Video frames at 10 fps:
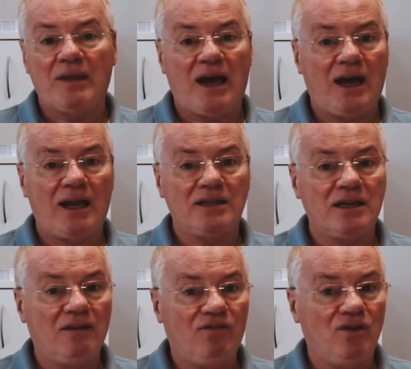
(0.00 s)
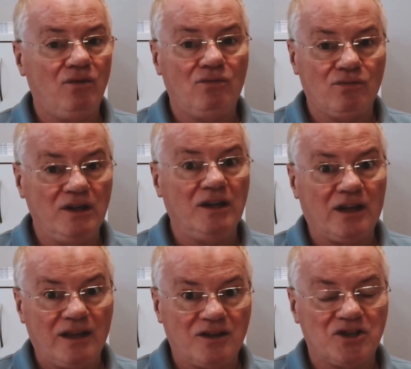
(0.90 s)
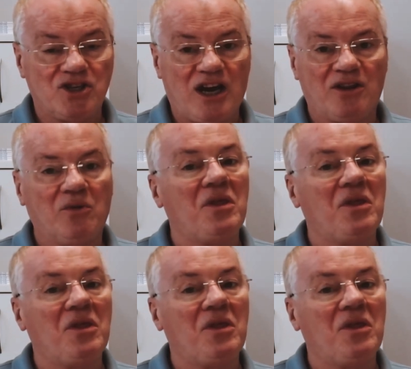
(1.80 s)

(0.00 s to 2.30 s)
and if you really like this channel,